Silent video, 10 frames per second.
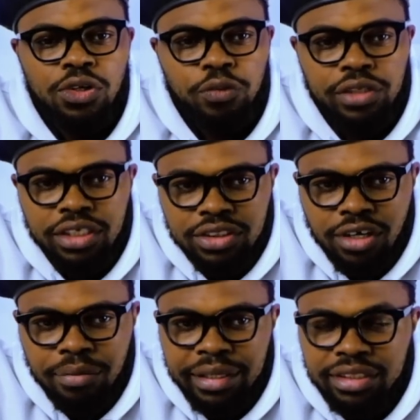with his
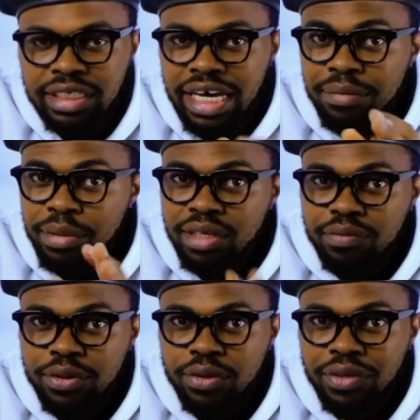comment, I made a
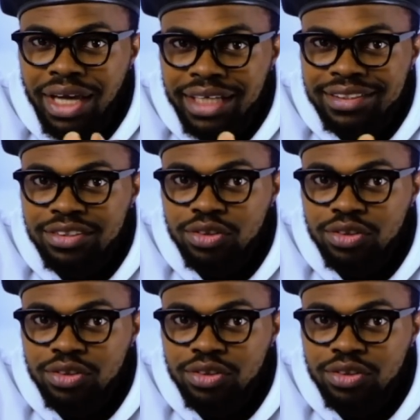video reacting